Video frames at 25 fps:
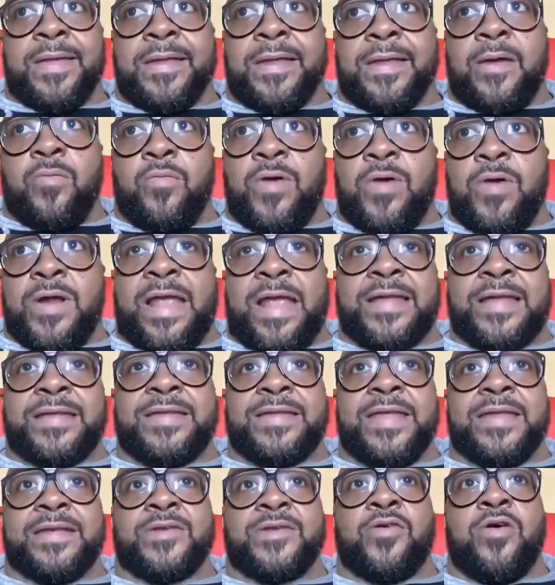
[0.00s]
What I
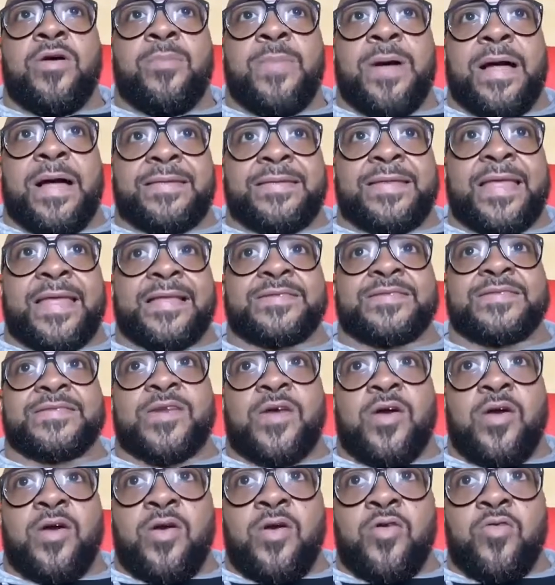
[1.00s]
didn't know about that
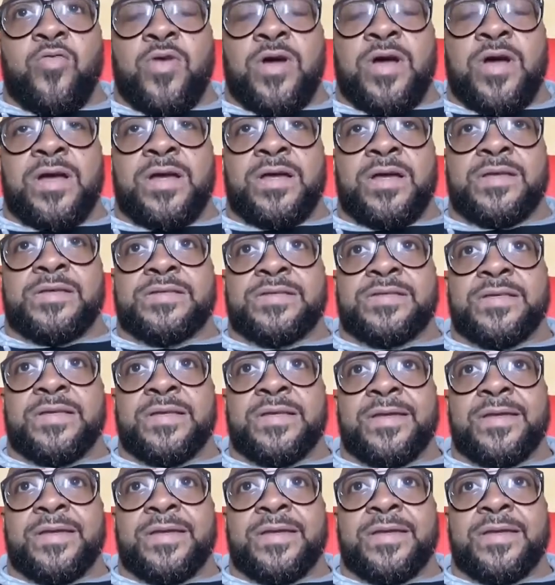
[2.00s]
song was